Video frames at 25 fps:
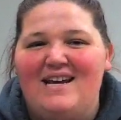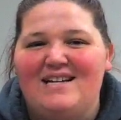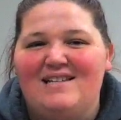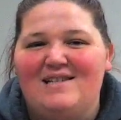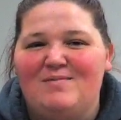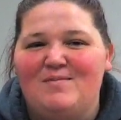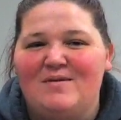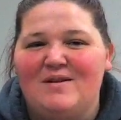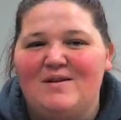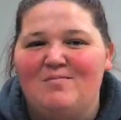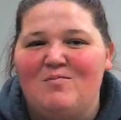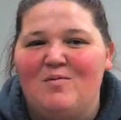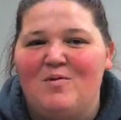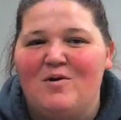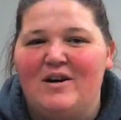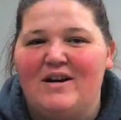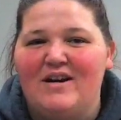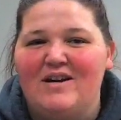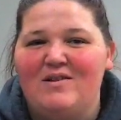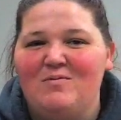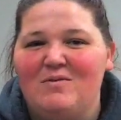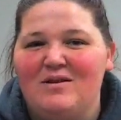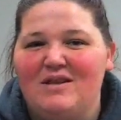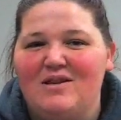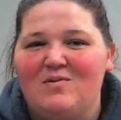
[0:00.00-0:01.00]
It's Miss
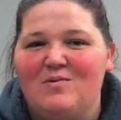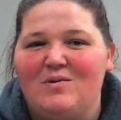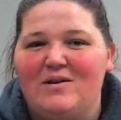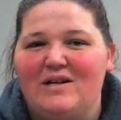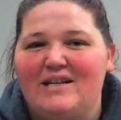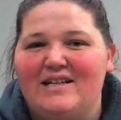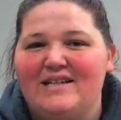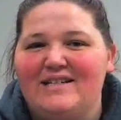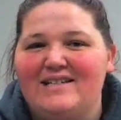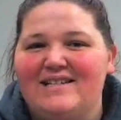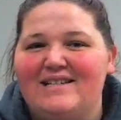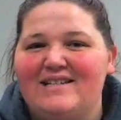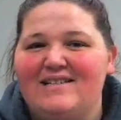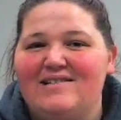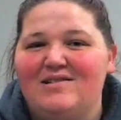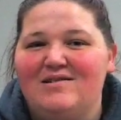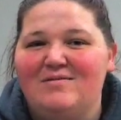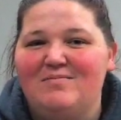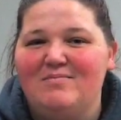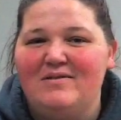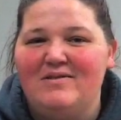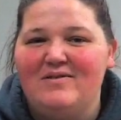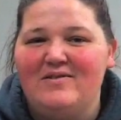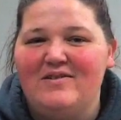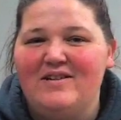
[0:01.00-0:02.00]
Morgan with the Williston
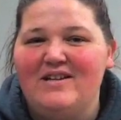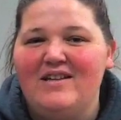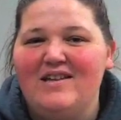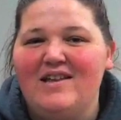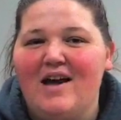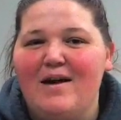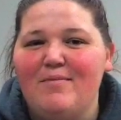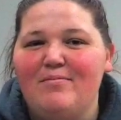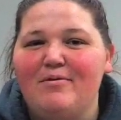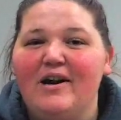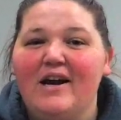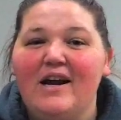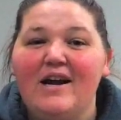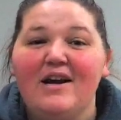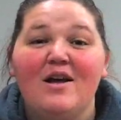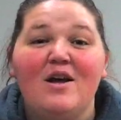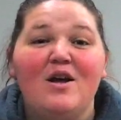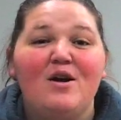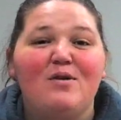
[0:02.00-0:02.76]
Community Library,